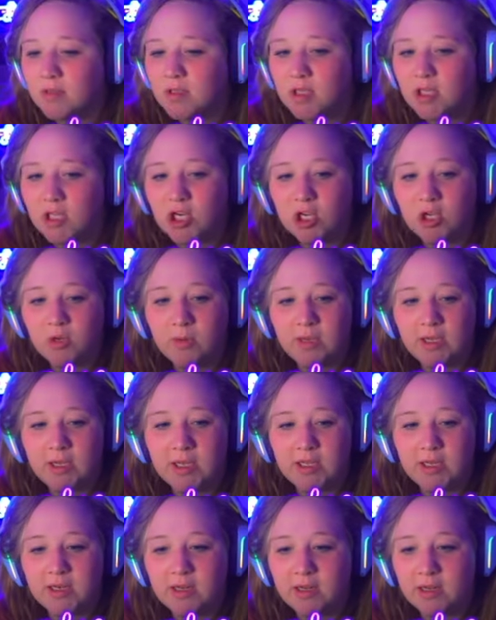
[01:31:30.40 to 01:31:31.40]
You know
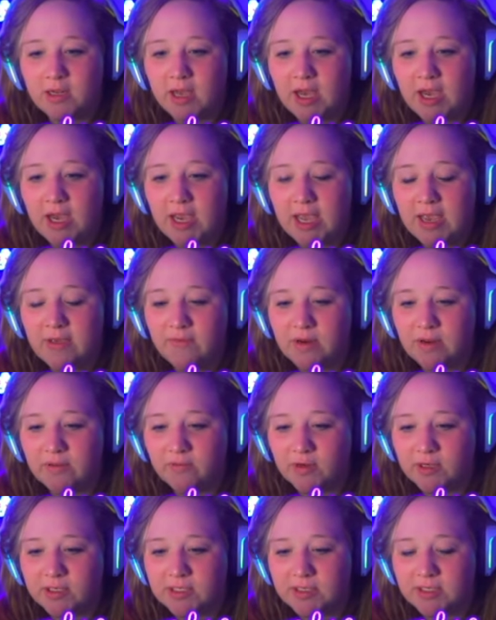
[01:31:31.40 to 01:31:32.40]
what? I have enough
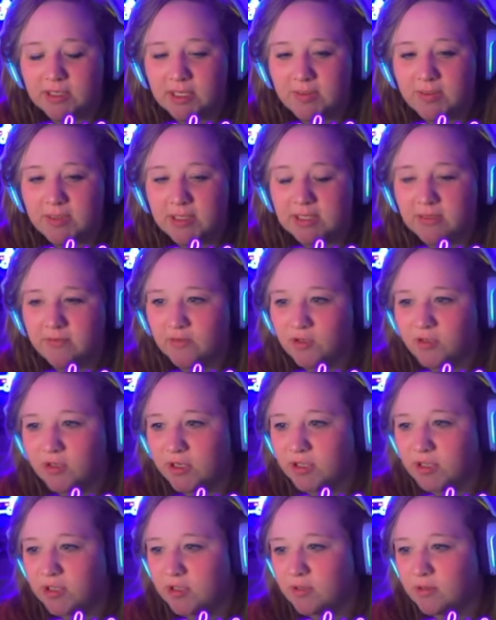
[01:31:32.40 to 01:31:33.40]
crystals. I'm a dig for
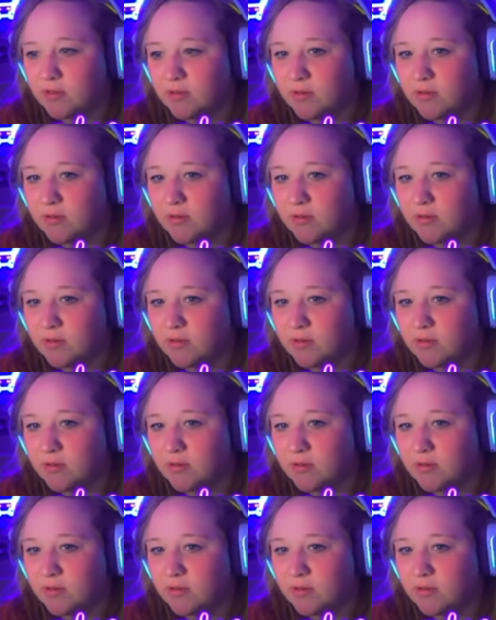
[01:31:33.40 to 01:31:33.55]
treasure.